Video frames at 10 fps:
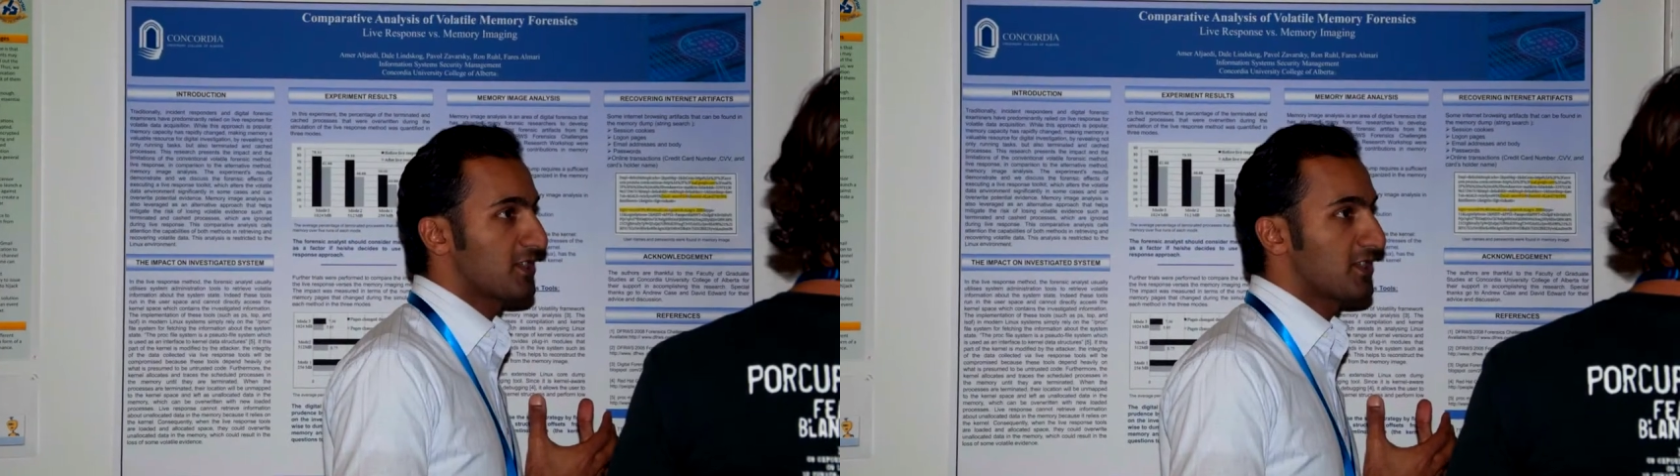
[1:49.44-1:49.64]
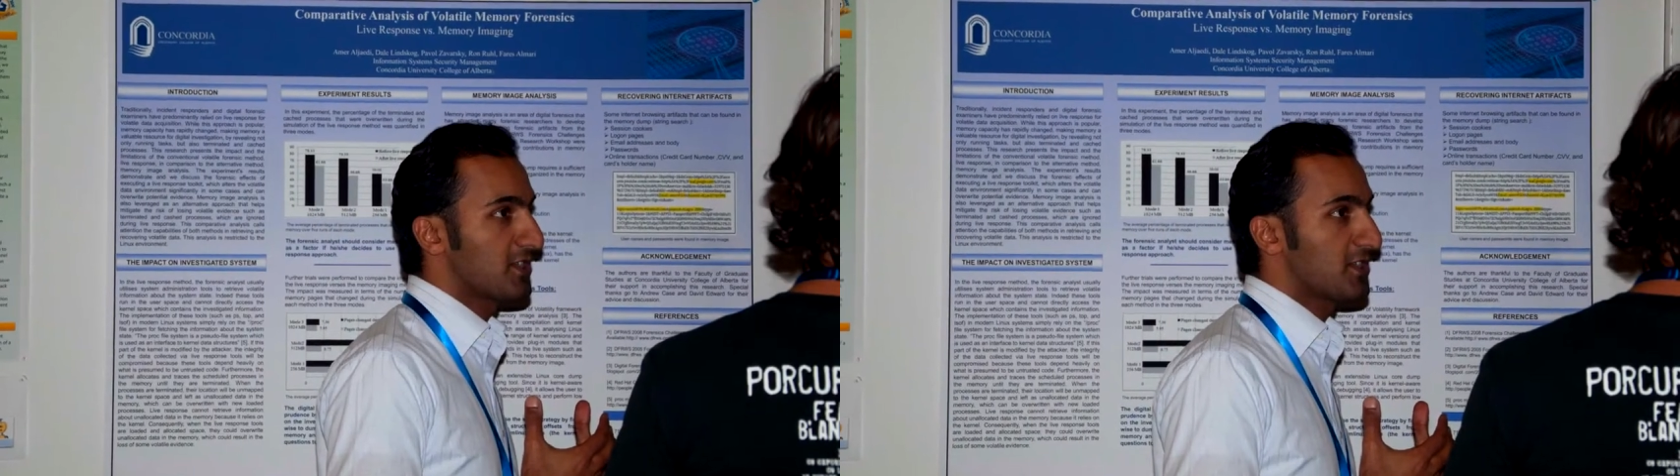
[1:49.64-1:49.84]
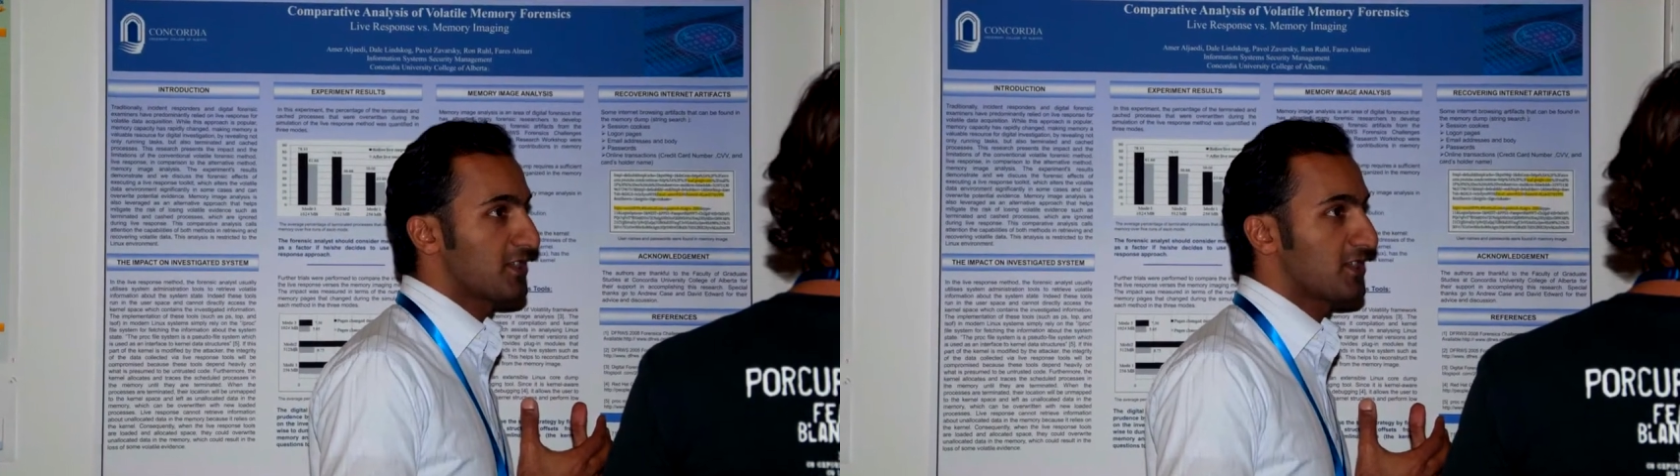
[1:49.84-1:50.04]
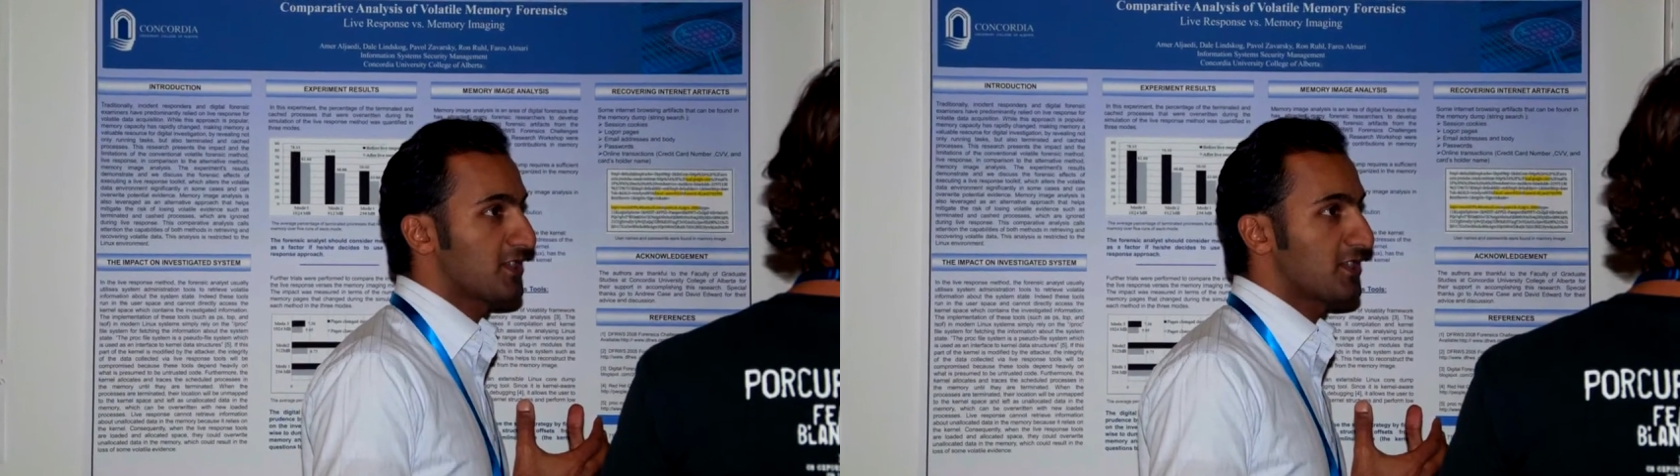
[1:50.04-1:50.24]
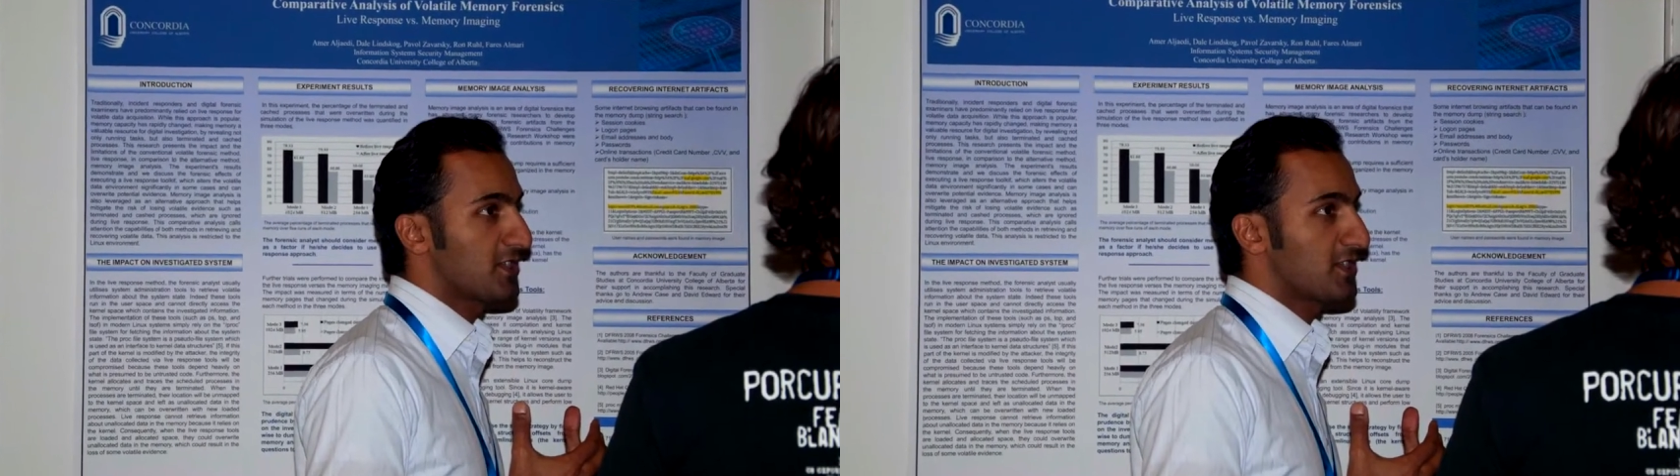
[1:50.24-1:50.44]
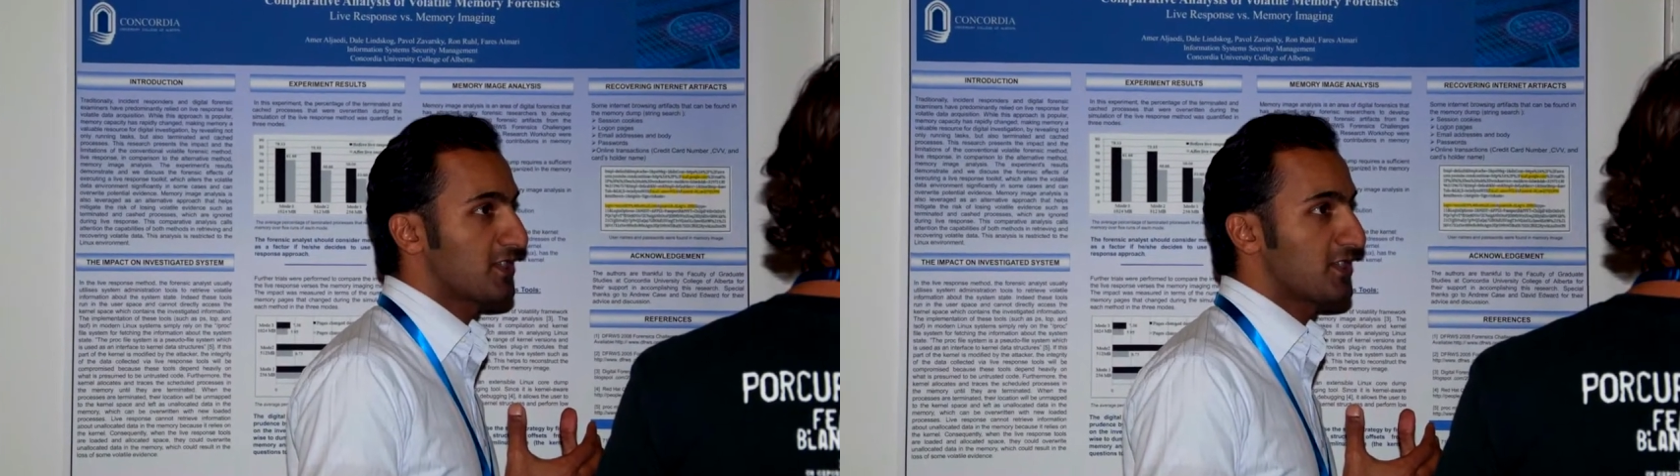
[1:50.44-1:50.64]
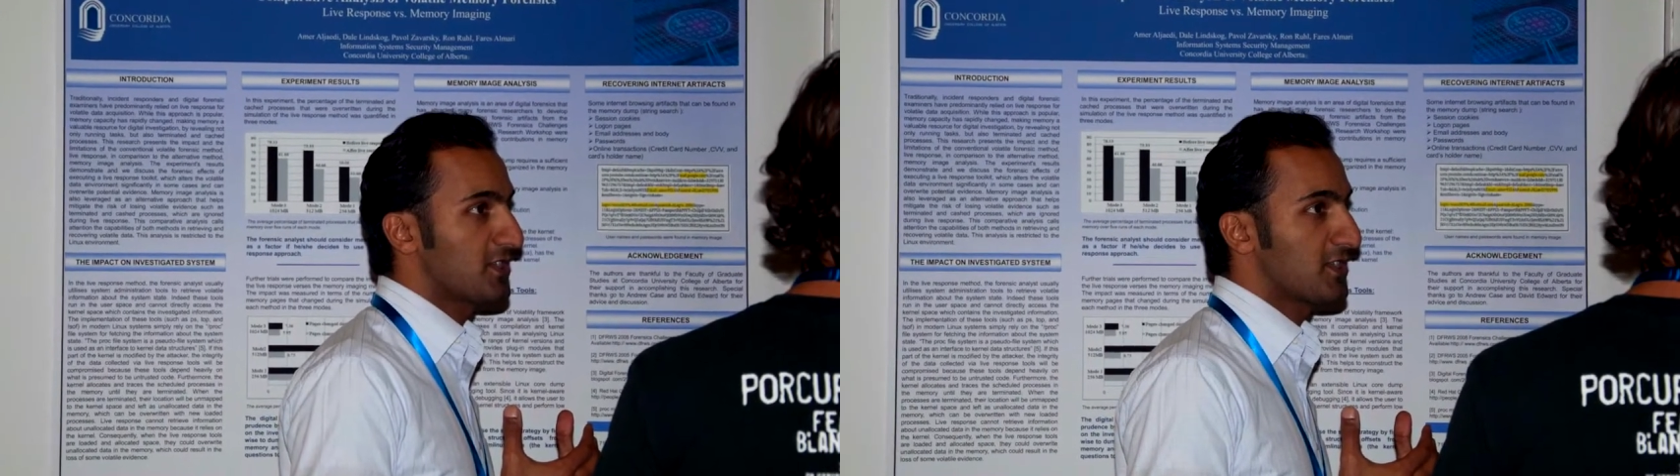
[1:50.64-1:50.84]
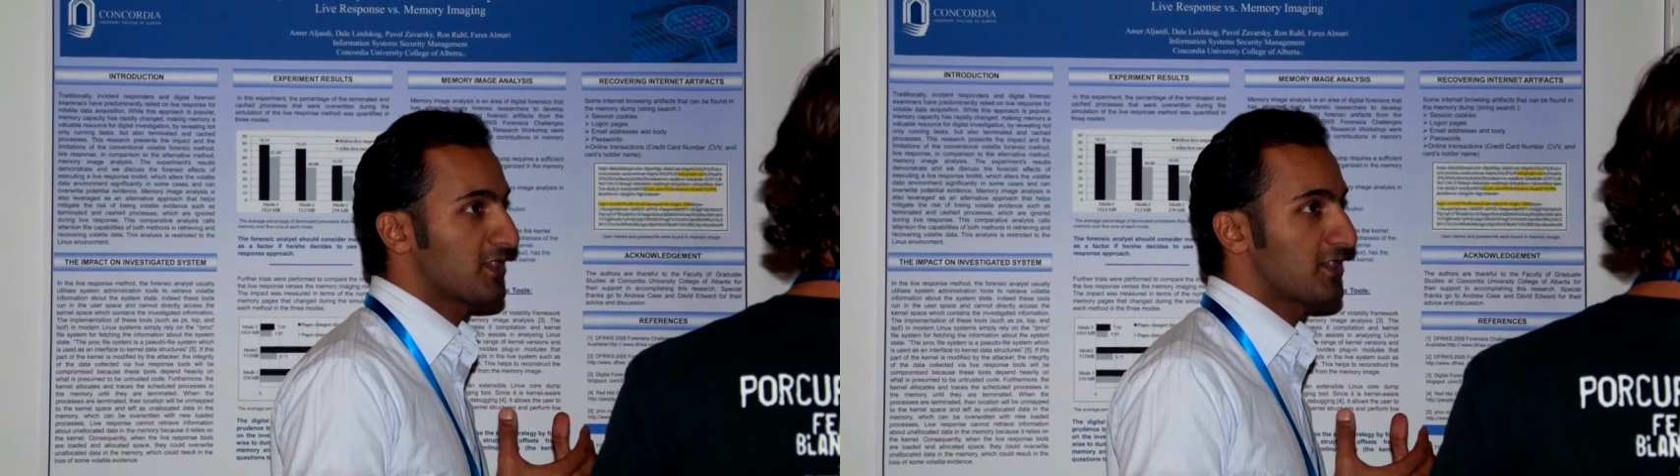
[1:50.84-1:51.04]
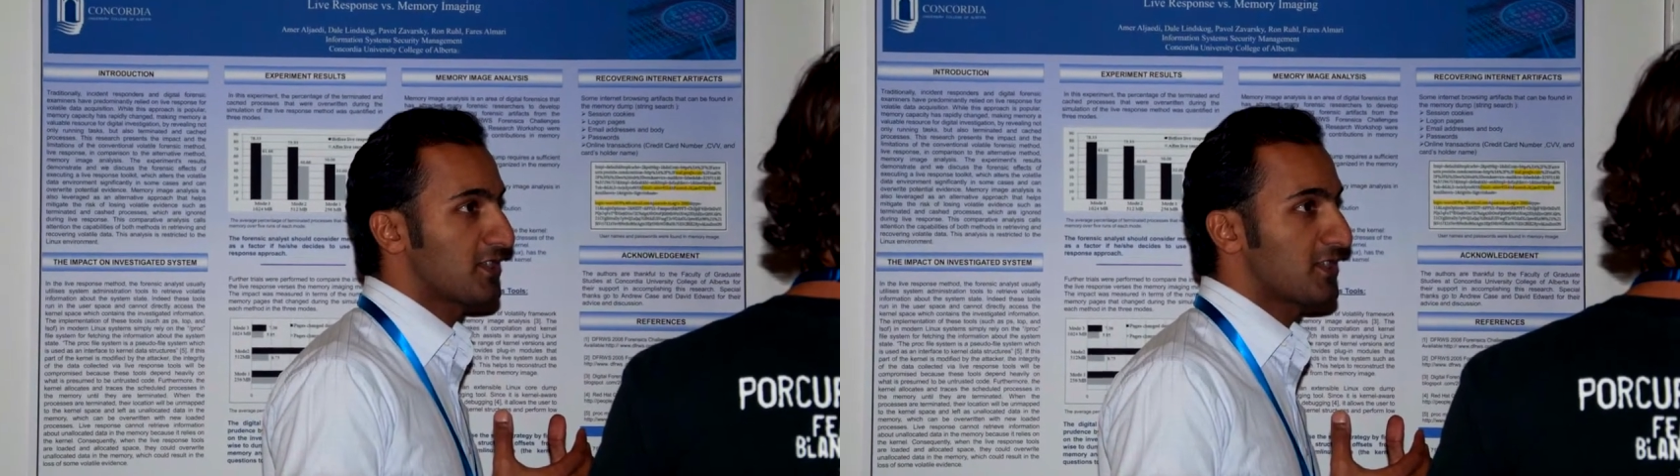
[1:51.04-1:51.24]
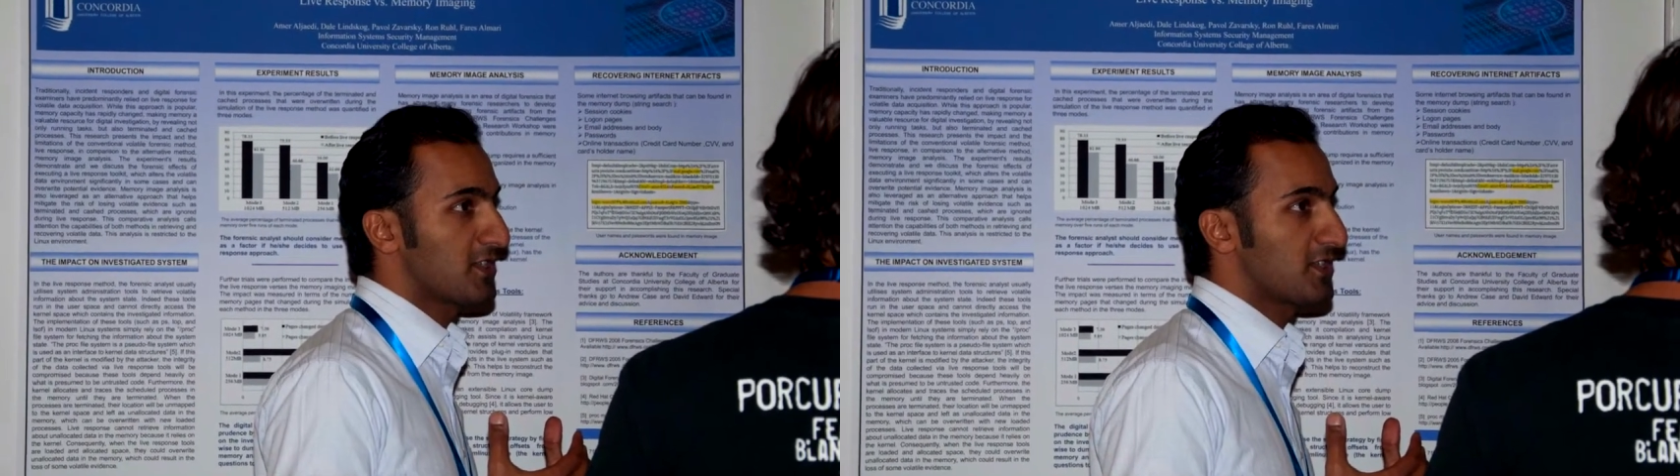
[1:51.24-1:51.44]
people, ask questions
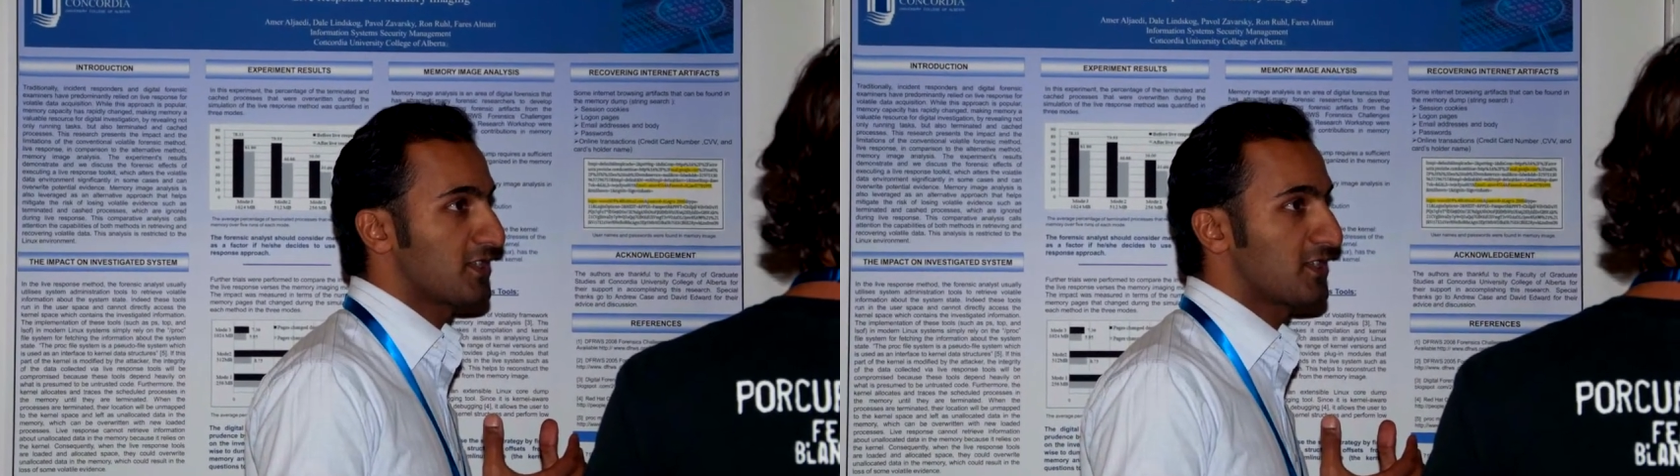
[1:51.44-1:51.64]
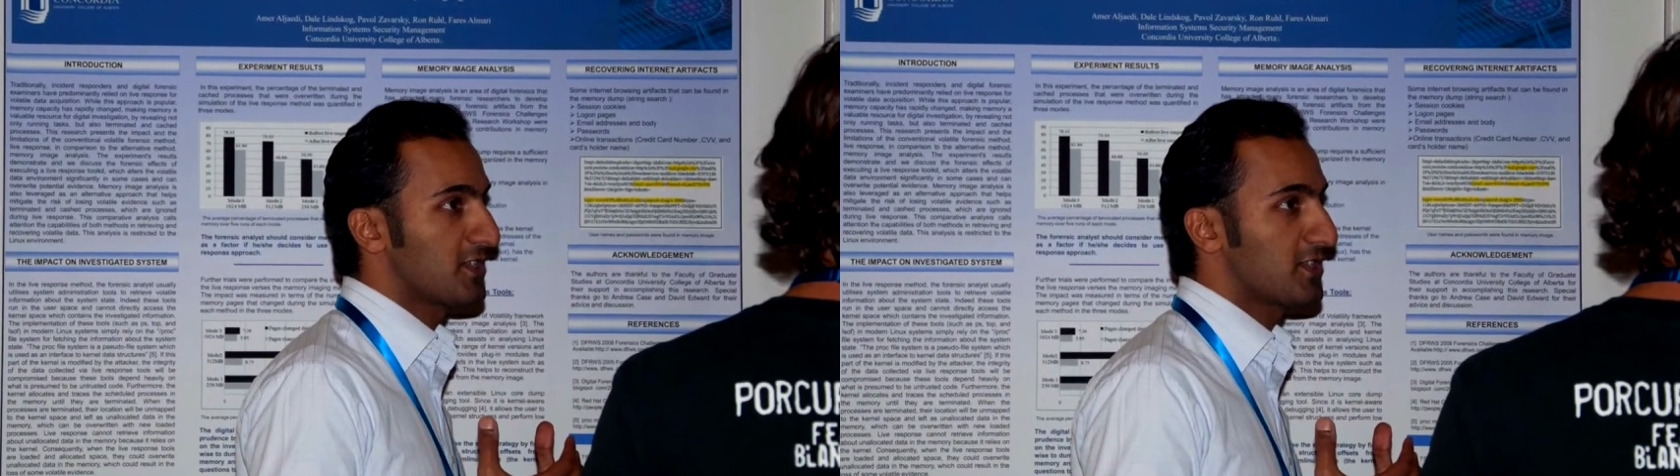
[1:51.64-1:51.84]
and uh,